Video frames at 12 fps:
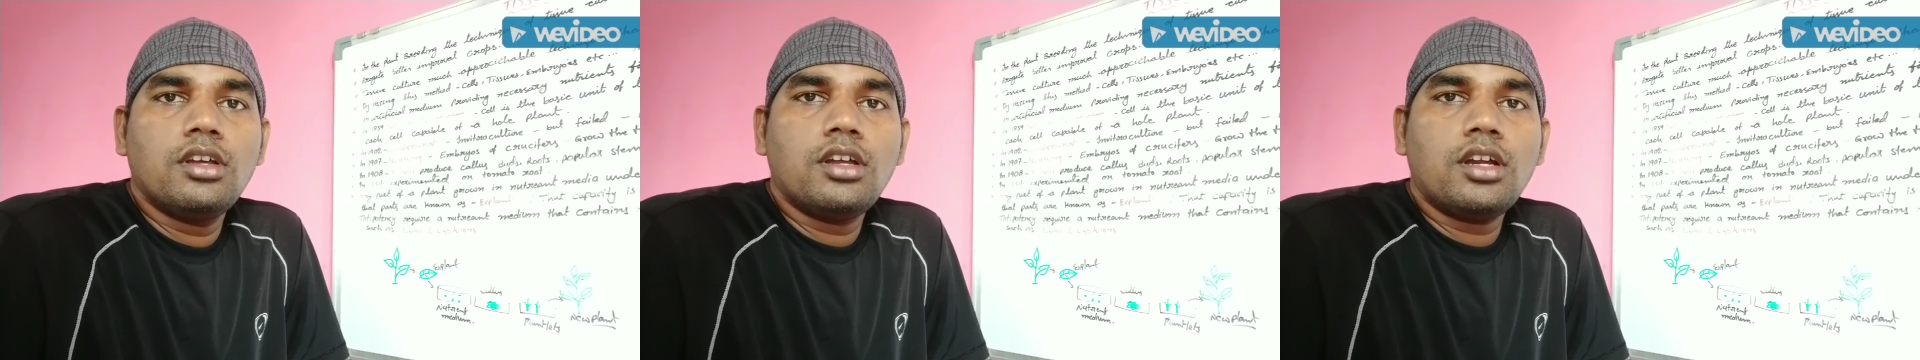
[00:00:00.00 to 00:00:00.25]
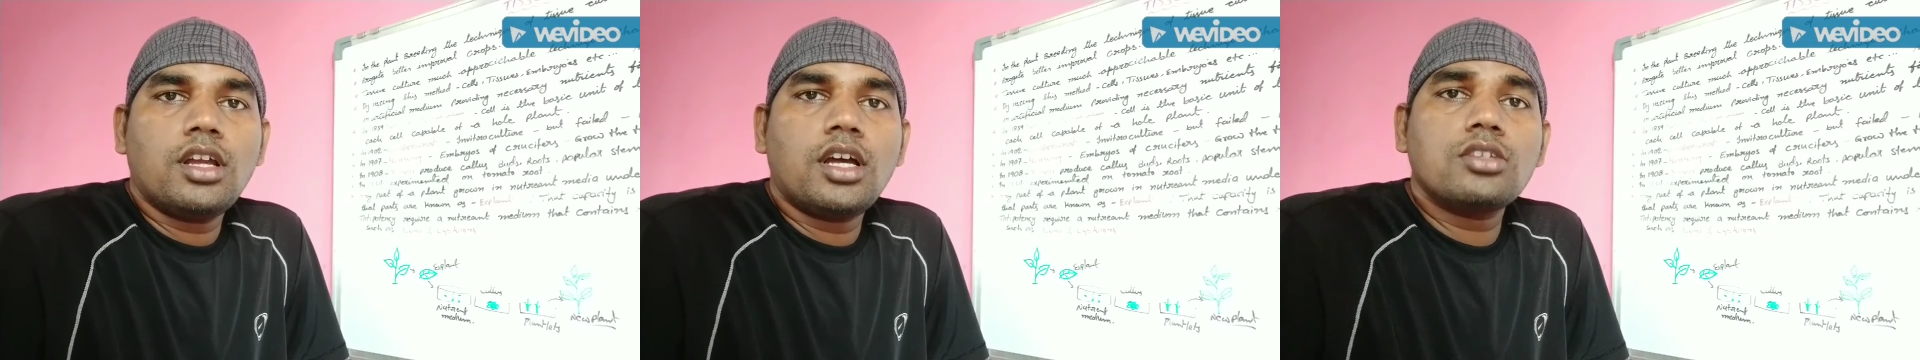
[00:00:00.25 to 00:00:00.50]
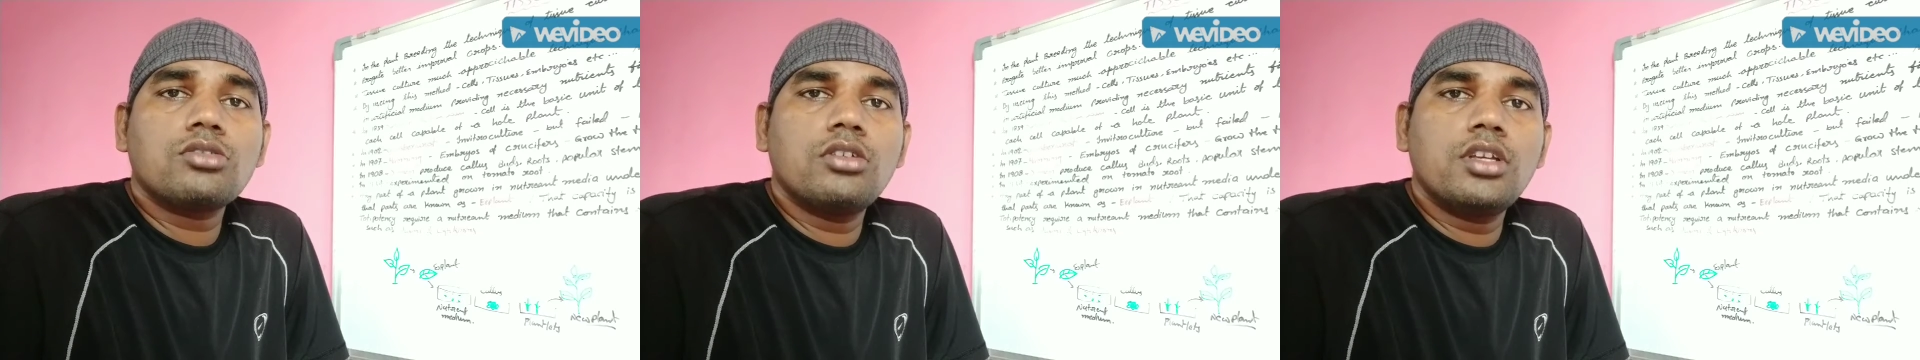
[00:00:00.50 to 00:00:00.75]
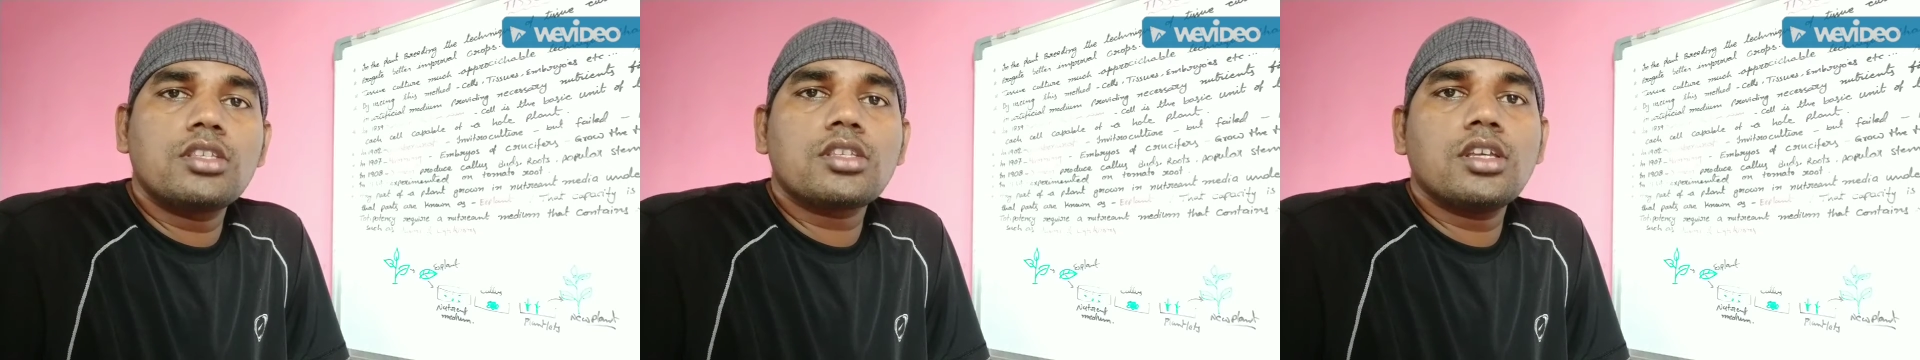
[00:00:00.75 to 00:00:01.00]
and also
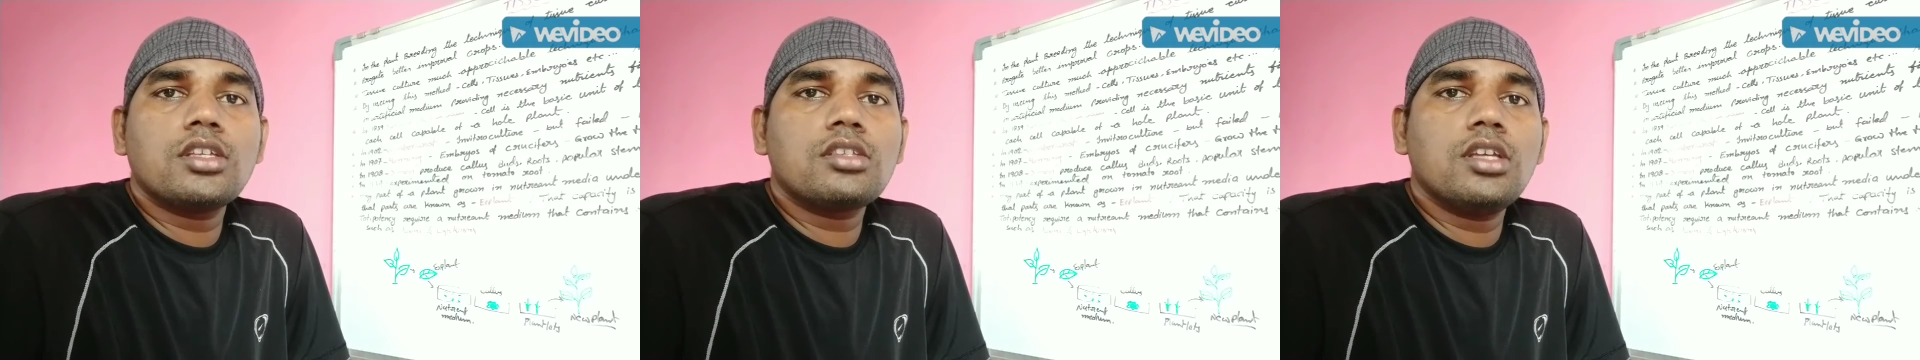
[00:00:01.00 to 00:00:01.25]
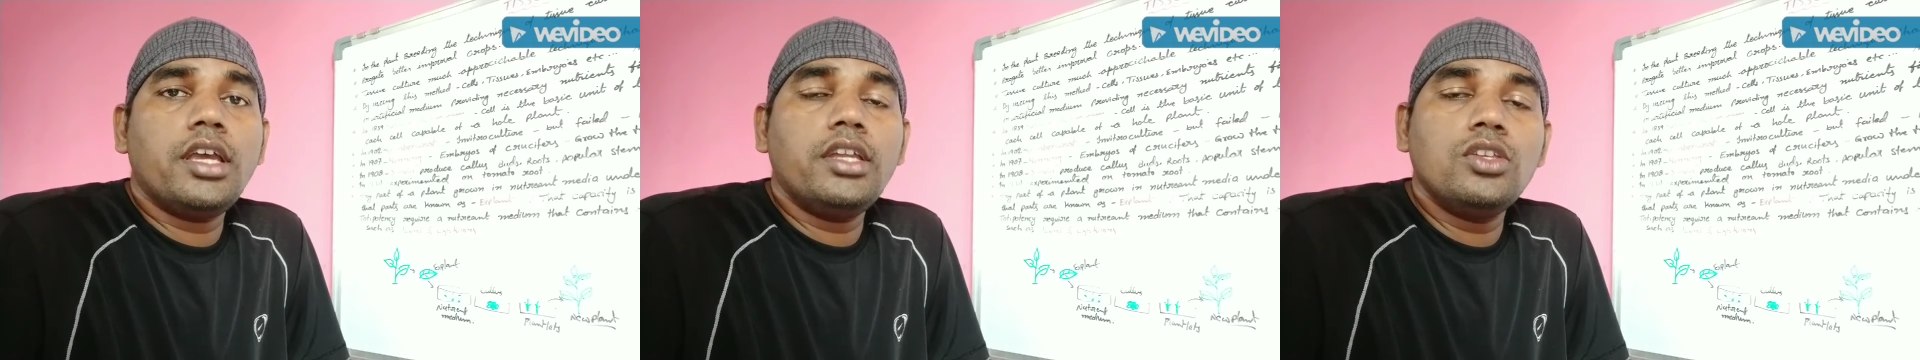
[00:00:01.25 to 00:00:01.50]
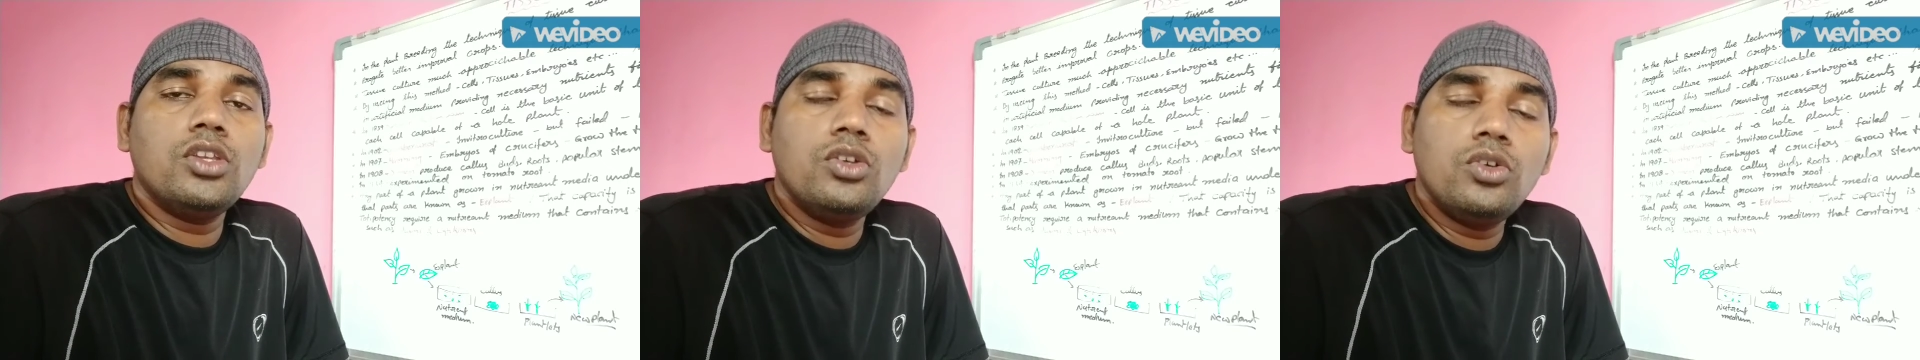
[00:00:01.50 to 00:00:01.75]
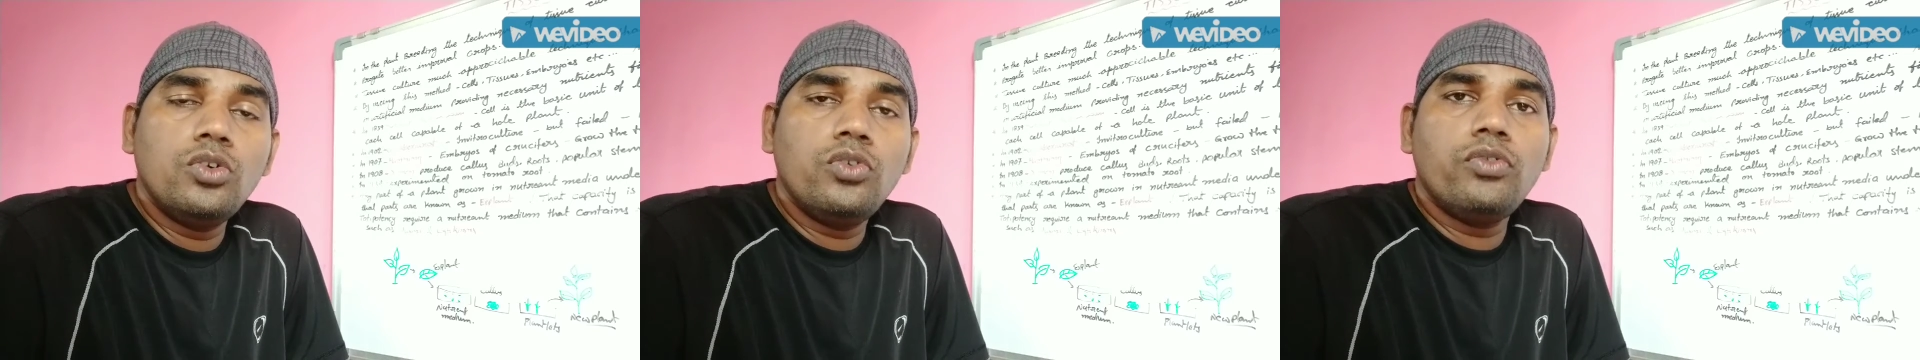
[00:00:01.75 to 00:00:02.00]
discussed a
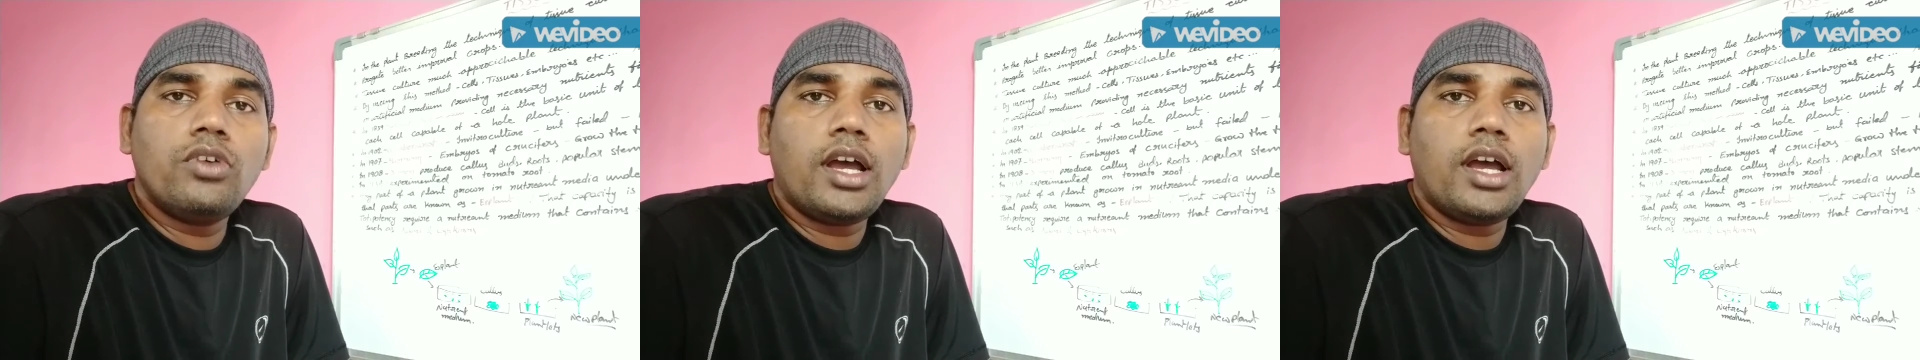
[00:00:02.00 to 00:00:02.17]
new